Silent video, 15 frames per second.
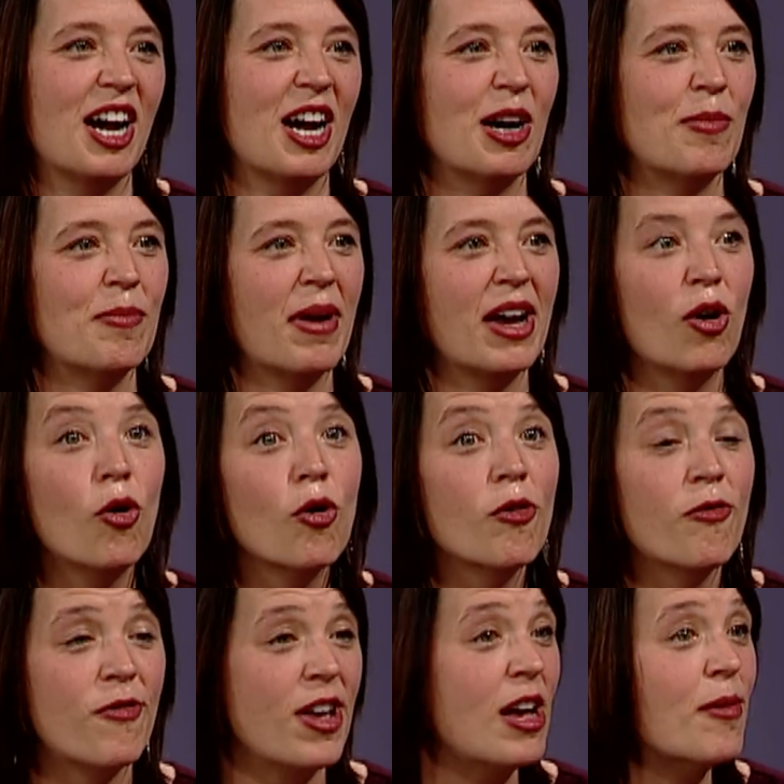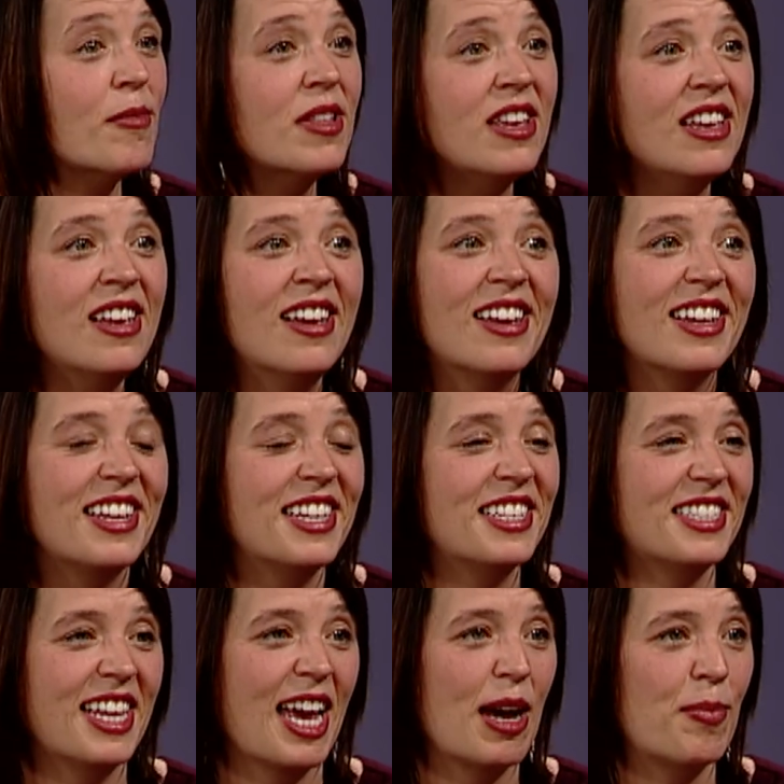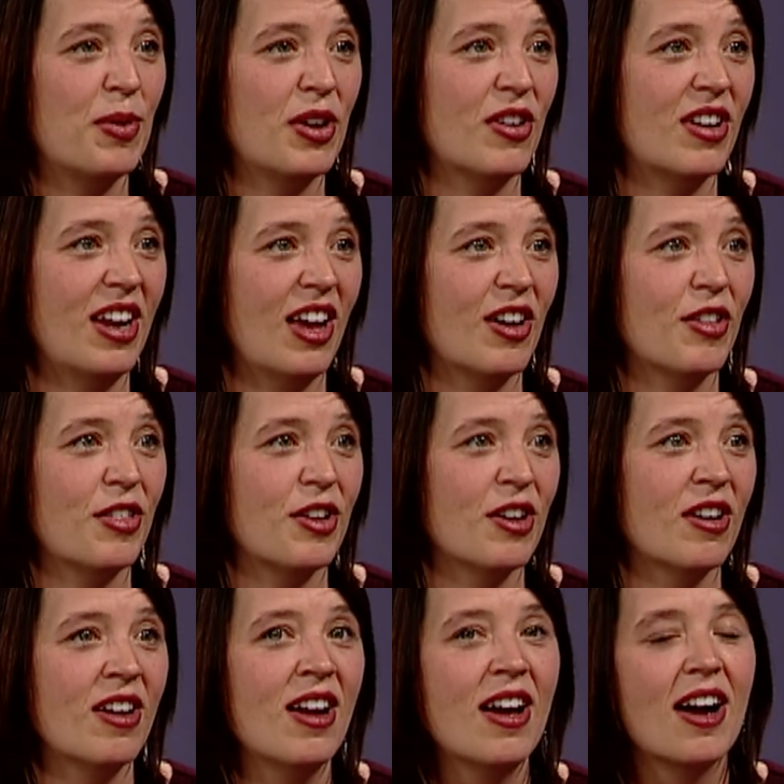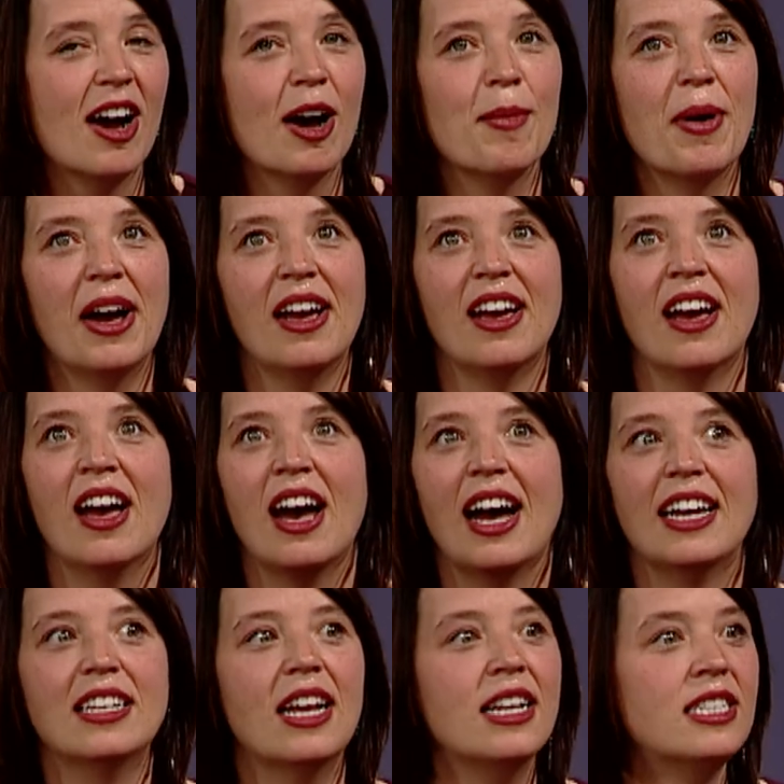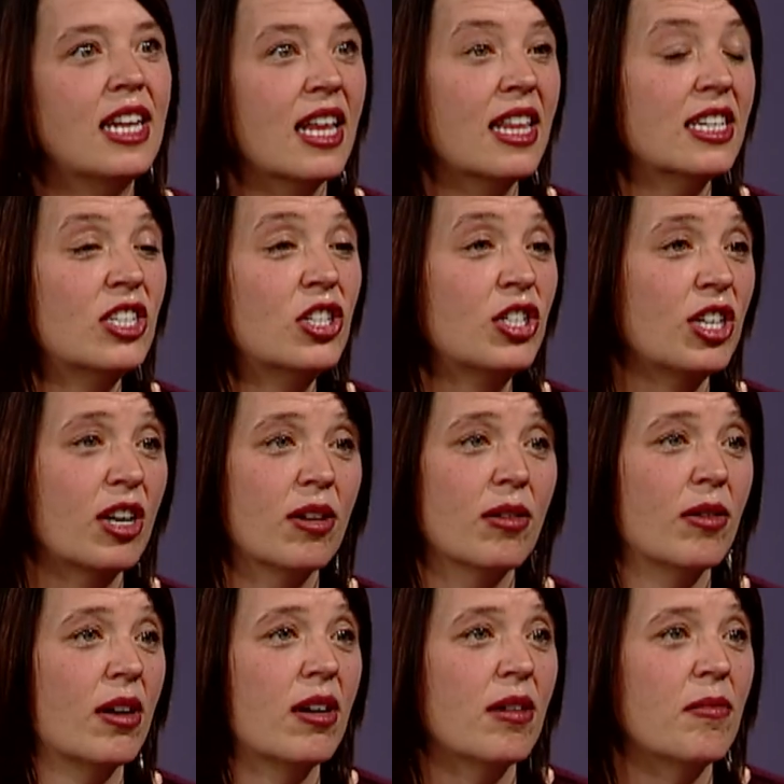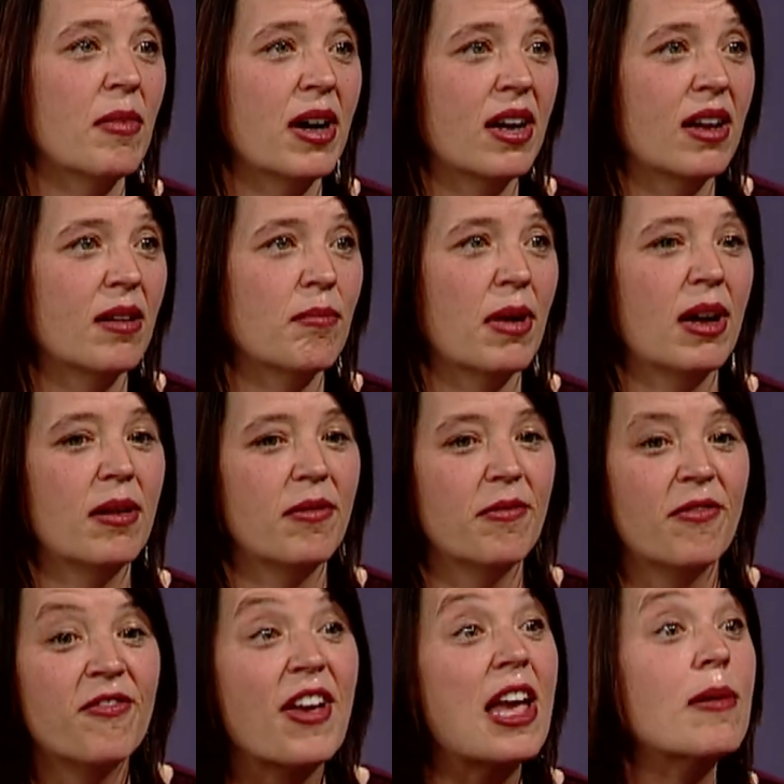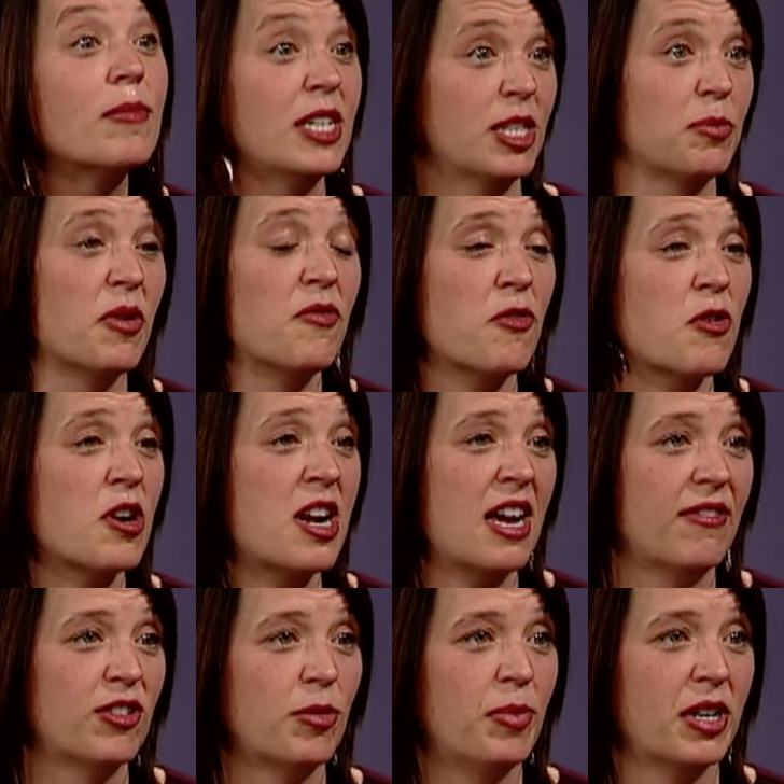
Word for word: um, my whole family is happier and healthier. Um, I, I, I, like to share uh, my, my family's before and after